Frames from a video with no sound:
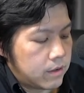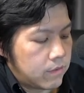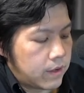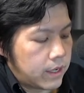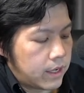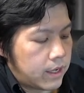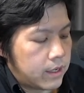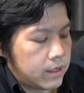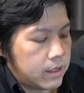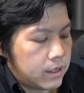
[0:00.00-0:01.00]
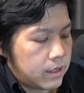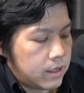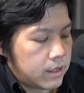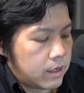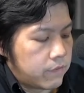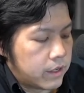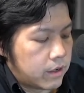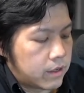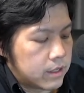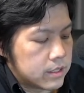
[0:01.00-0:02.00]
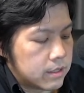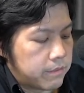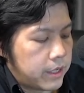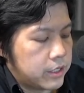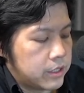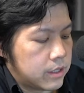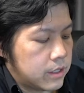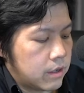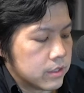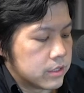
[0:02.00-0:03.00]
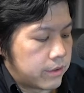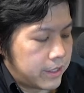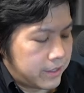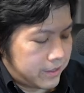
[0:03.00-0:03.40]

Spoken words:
Yi. Then we got summation. Oh, sorry.